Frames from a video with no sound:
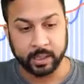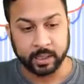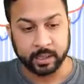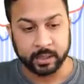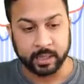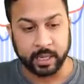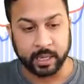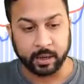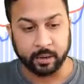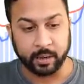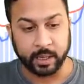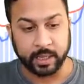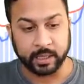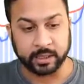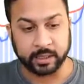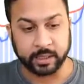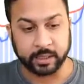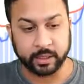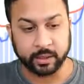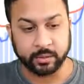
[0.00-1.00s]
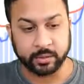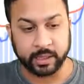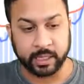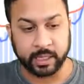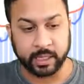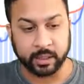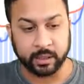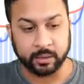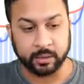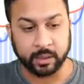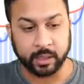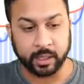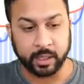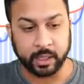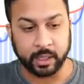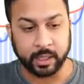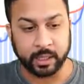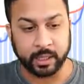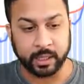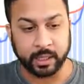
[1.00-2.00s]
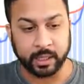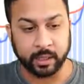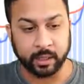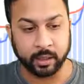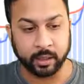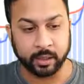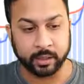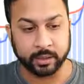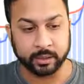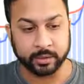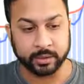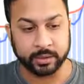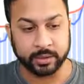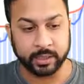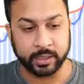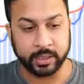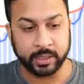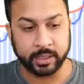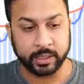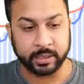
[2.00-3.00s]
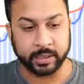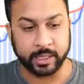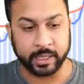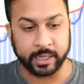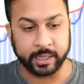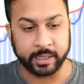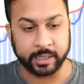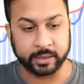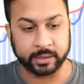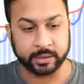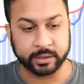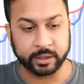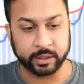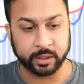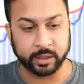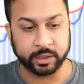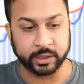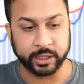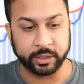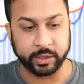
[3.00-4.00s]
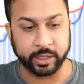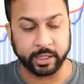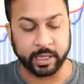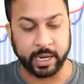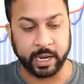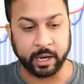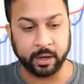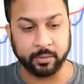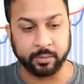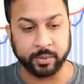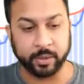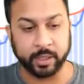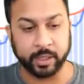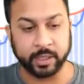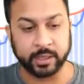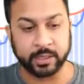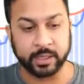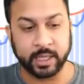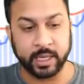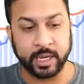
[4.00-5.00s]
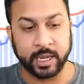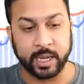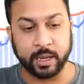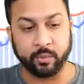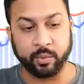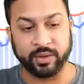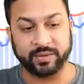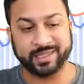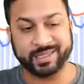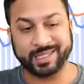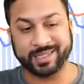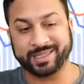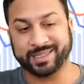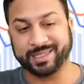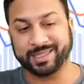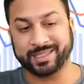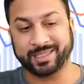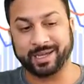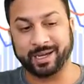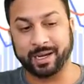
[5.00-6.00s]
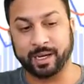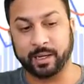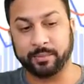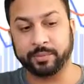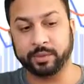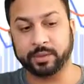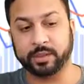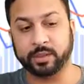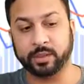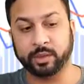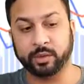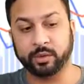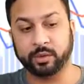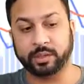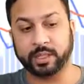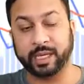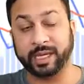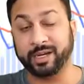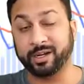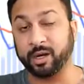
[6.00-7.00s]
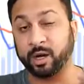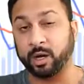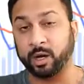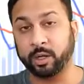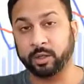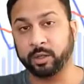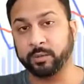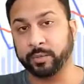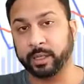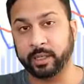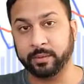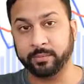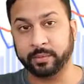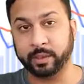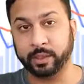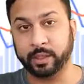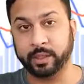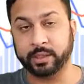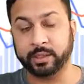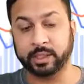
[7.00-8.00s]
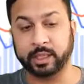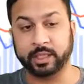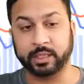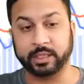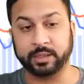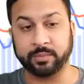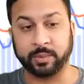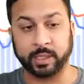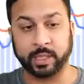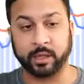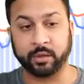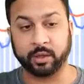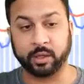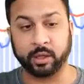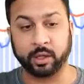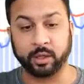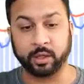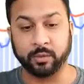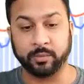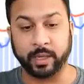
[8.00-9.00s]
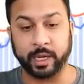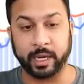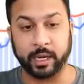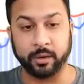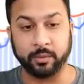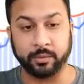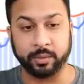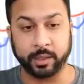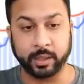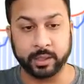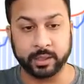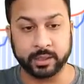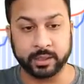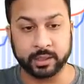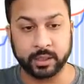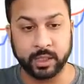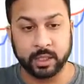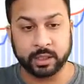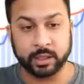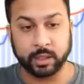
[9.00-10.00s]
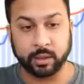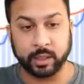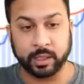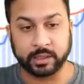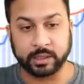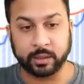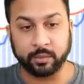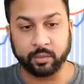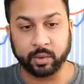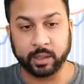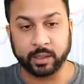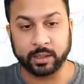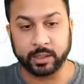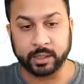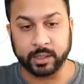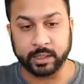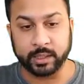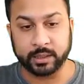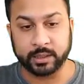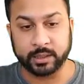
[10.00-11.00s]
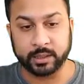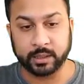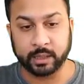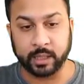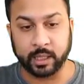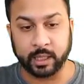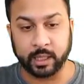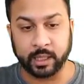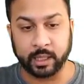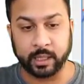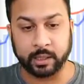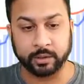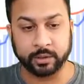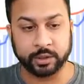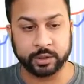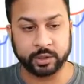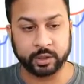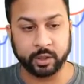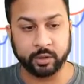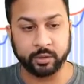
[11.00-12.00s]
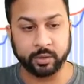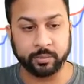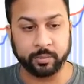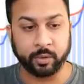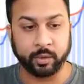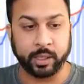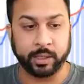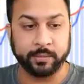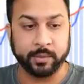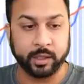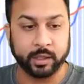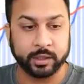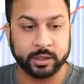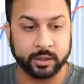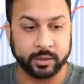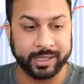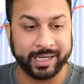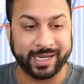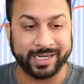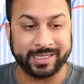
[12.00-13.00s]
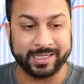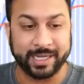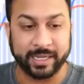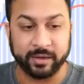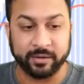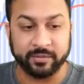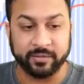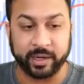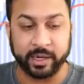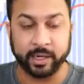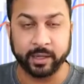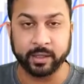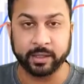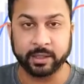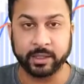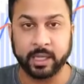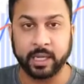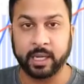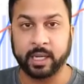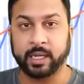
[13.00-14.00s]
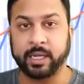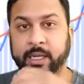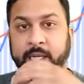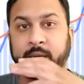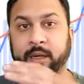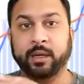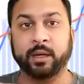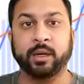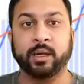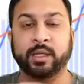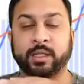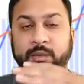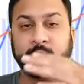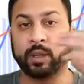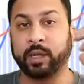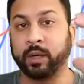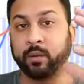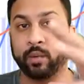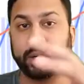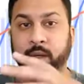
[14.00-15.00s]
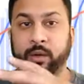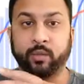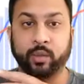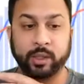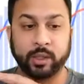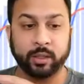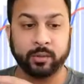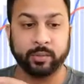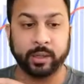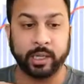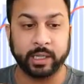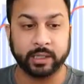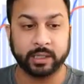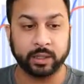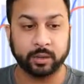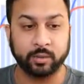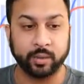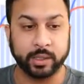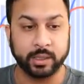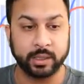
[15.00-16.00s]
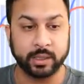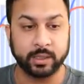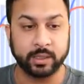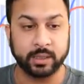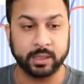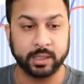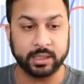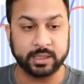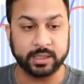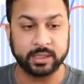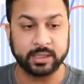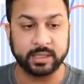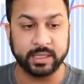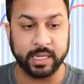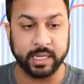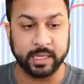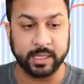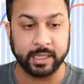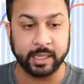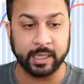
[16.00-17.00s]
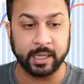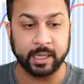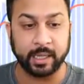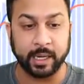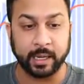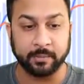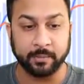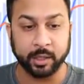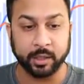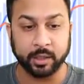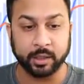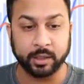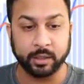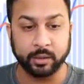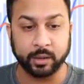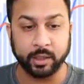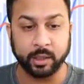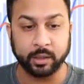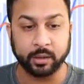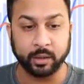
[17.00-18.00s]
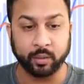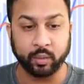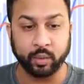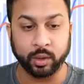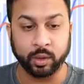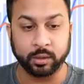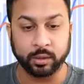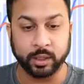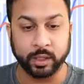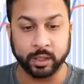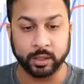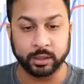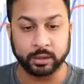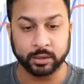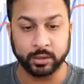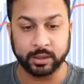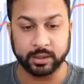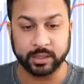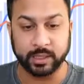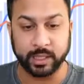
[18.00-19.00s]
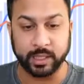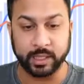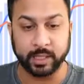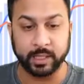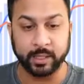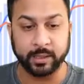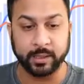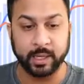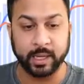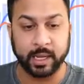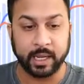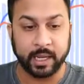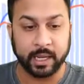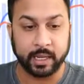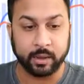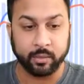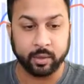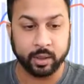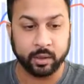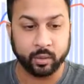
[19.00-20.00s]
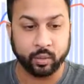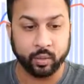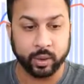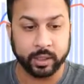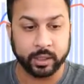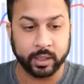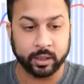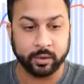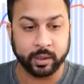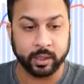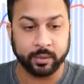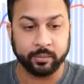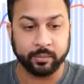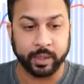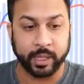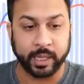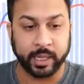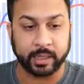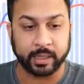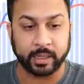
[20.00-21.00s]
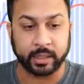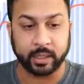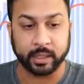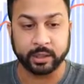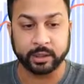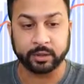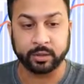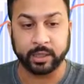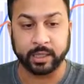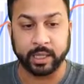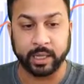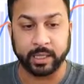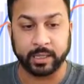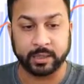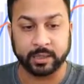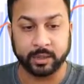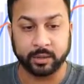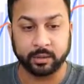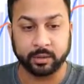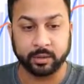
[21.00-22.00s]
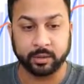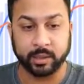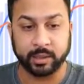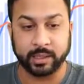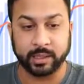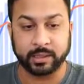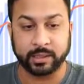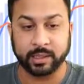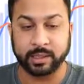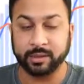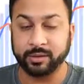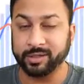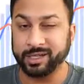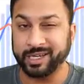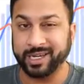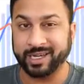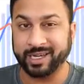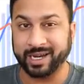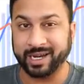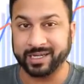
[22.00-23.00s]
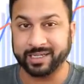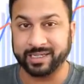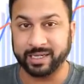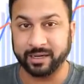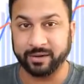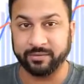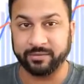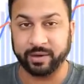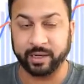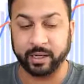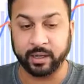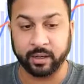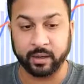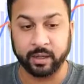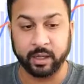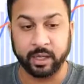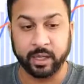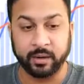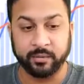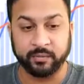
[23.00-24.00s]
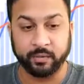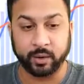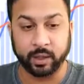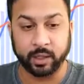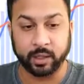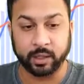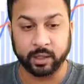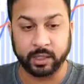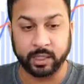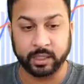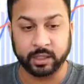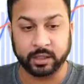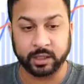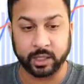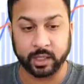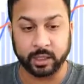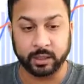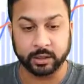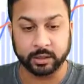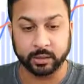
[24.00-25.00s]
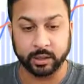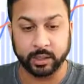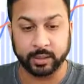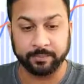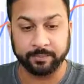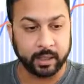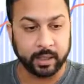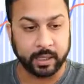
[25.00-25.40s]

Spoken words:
Now, as I go down here, you'll see that it's going to generate an output, and we've set this up to take column inputs and spit out column outputs. So as I run this, I'll show the parameters. So the identifiers, here is what I want to window by. So with this data, I'm going to do it on the world countries data, and I want to window it by the country ISO 3. That's a unique identifier for each country.